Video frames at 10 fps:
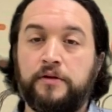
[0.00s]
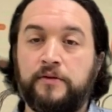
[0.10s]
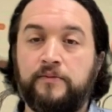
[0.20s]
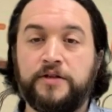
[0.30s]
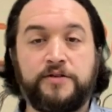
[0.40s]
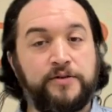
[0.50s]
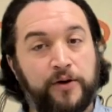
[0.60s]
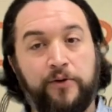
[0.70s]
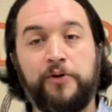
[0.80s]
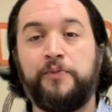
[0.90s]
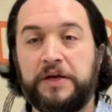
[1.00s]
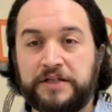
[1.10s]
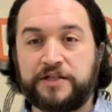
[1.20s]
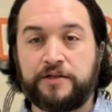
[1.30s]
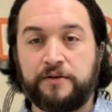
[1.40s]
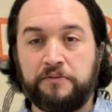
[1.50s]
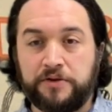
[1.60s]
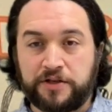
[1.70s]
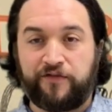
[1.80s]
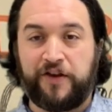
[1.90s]
Mr. Tony Pete's
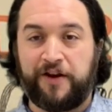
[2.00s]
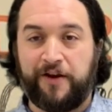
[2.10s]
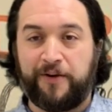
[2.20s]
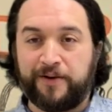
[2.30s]
music video.